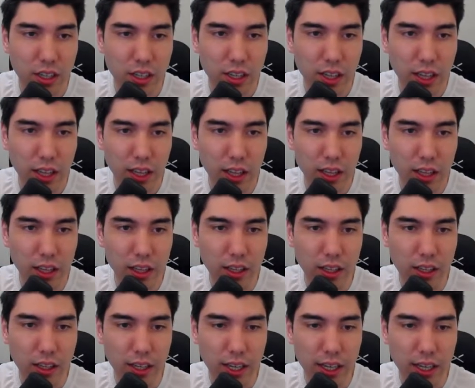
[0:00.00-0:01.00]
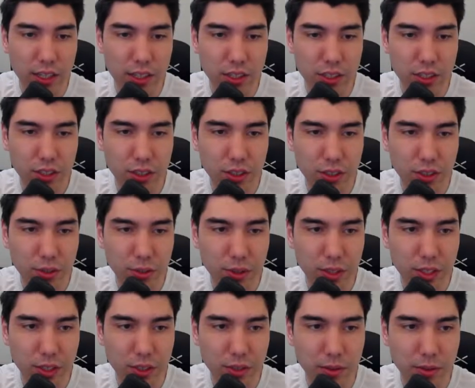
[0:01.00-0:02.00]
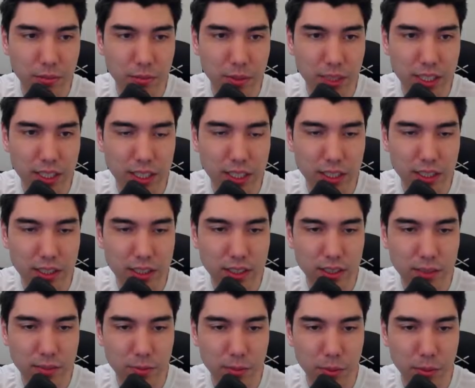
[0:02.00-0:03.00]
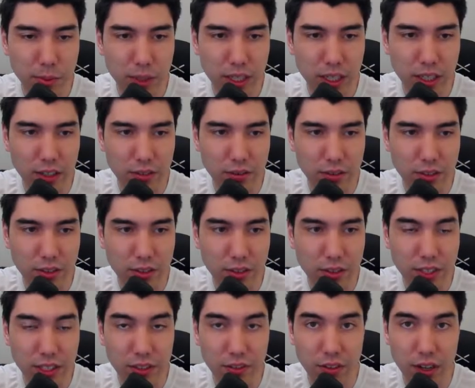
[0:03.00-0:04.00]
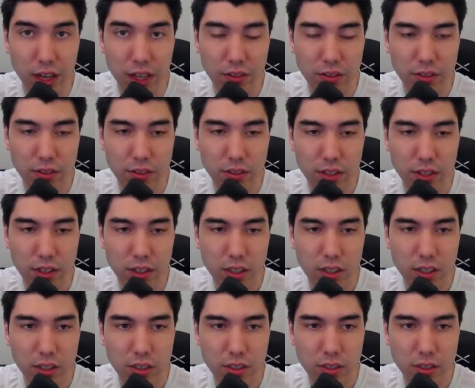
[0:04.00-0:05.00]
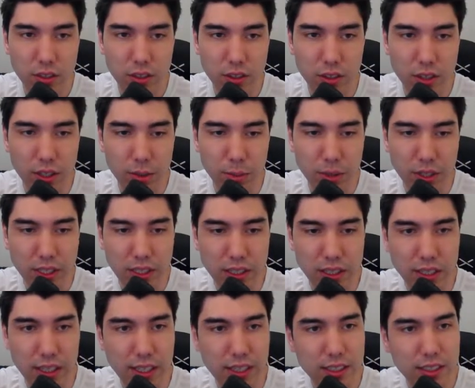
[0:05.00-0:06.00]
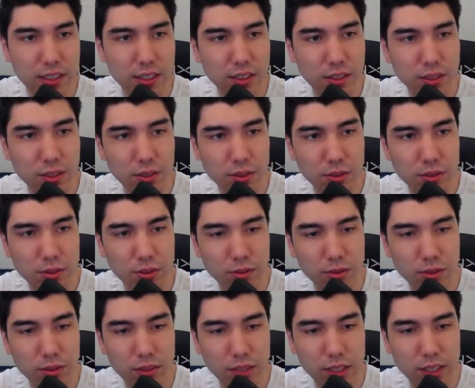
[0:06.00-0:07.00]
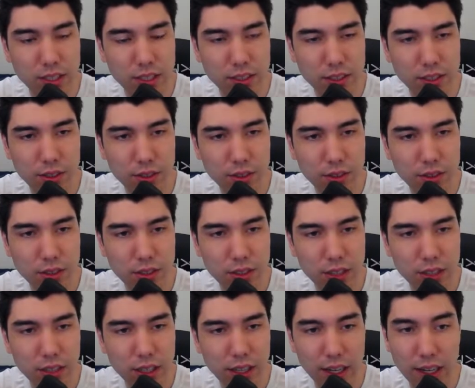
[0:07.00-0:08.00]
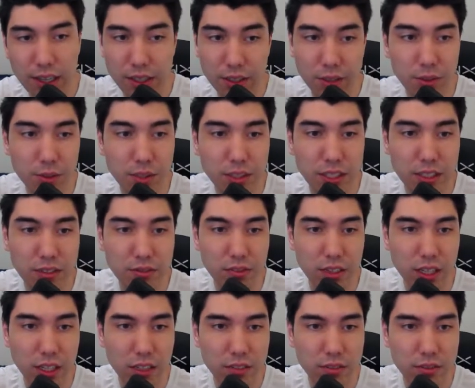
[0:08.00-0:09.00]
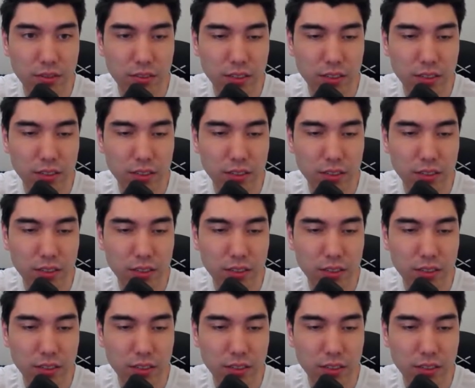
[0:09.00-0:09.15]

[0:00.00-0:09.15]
and I just go with b6, preparing for c5. So he brings his knights to d2. I go with c5,